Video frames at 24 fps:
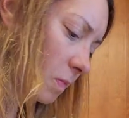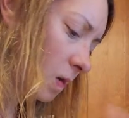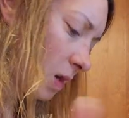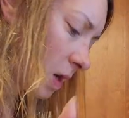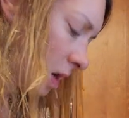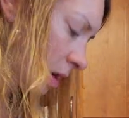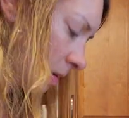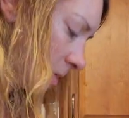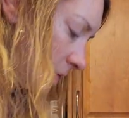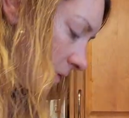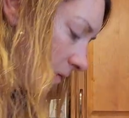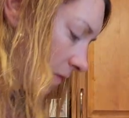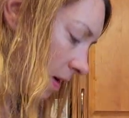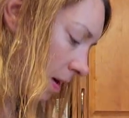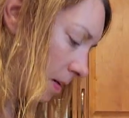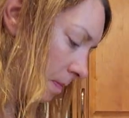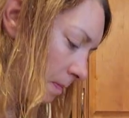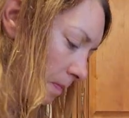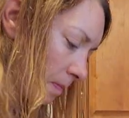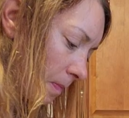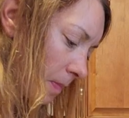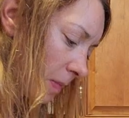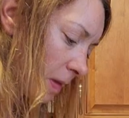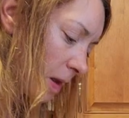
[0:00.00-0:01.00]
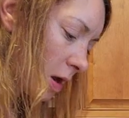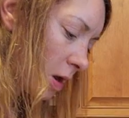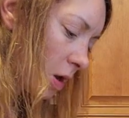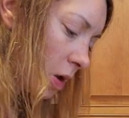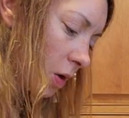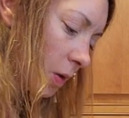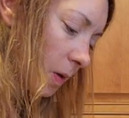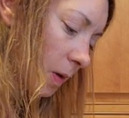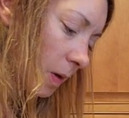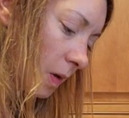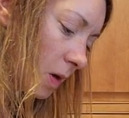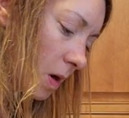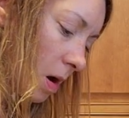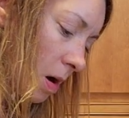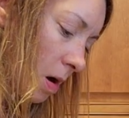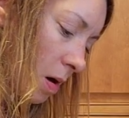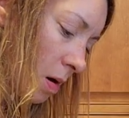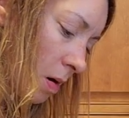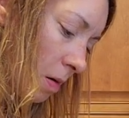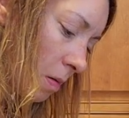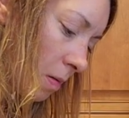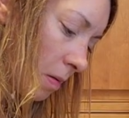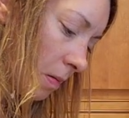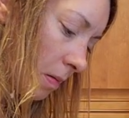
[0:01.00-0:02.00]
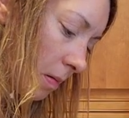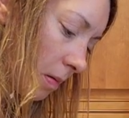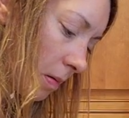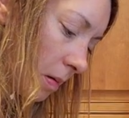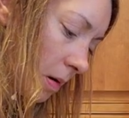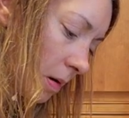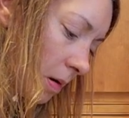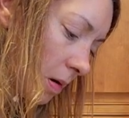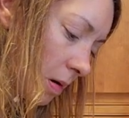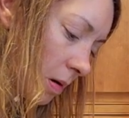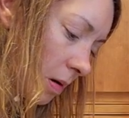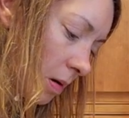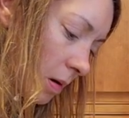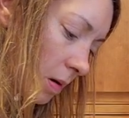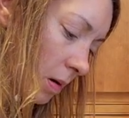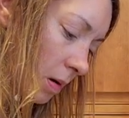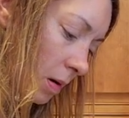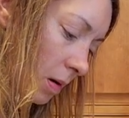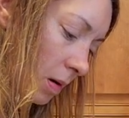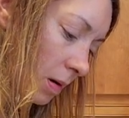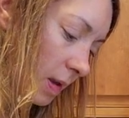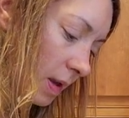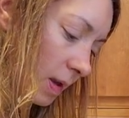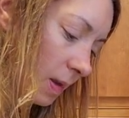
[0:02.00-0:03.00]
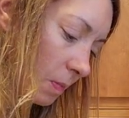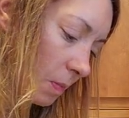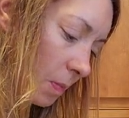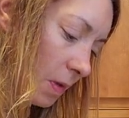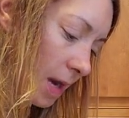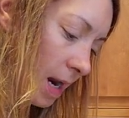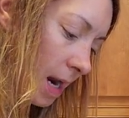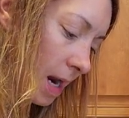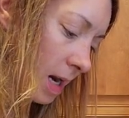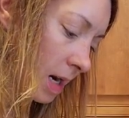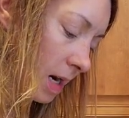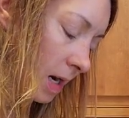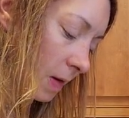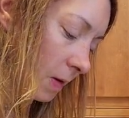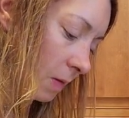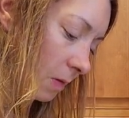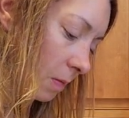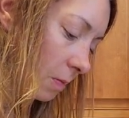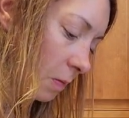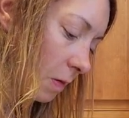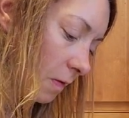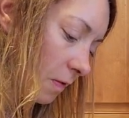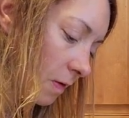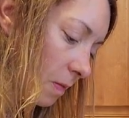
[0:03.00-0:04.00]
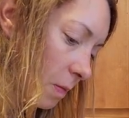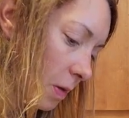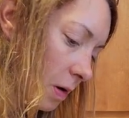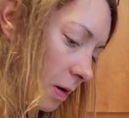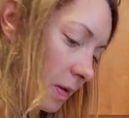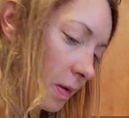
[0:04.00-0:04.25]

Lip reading: It'll be fine. So this blade is removable.